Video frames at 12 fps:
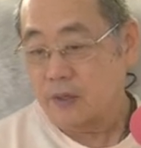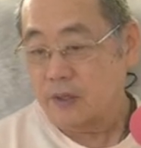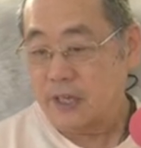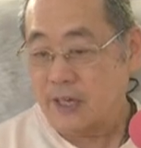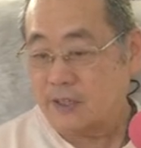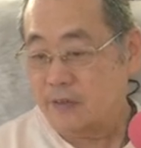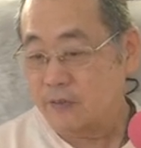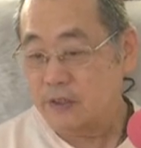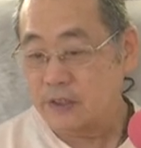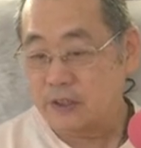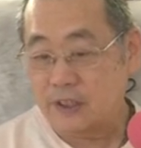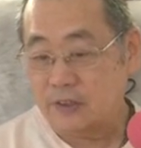the
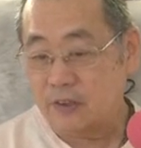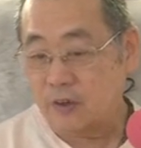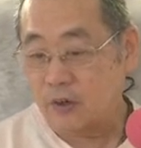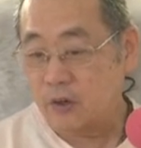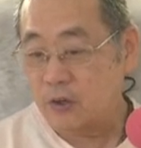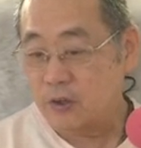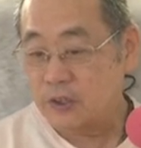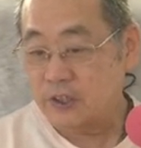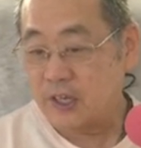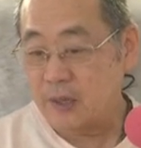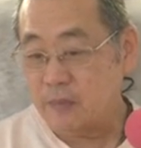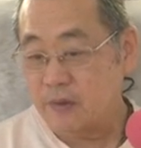activities, they're all the
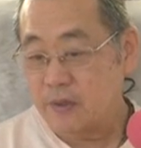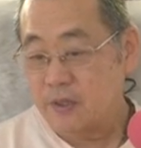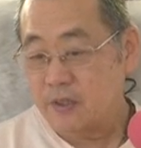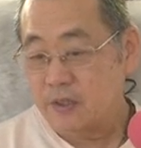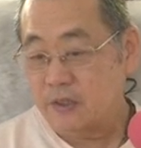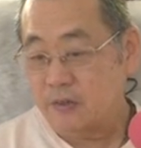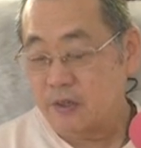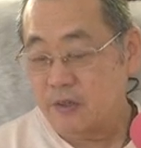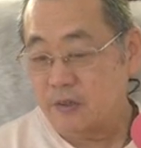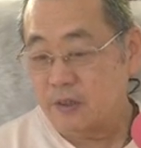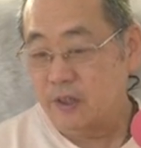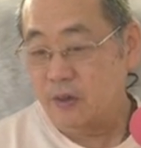same. So there
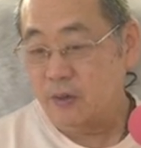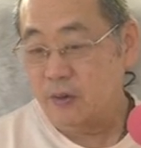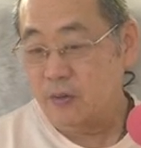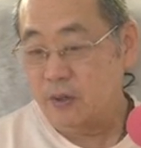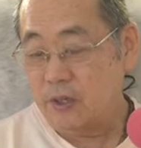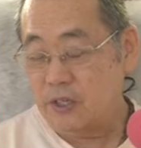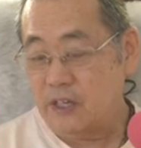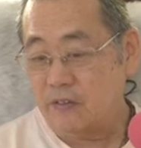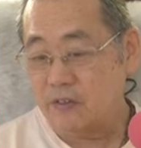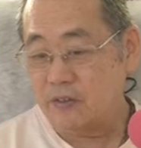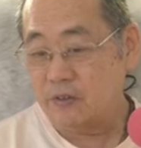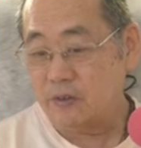is no
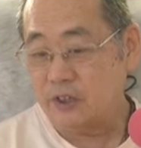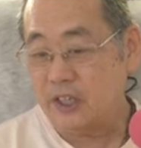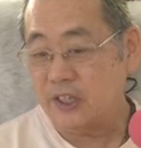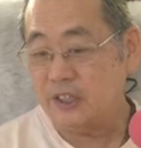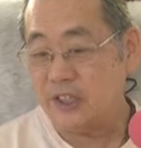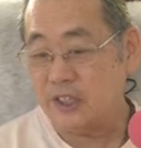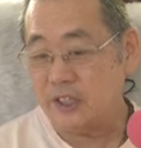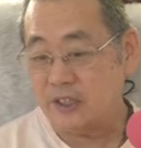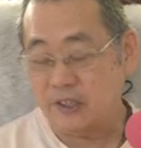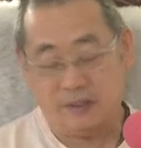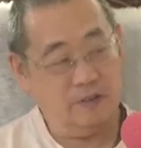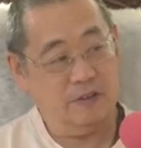endeavor to change anything.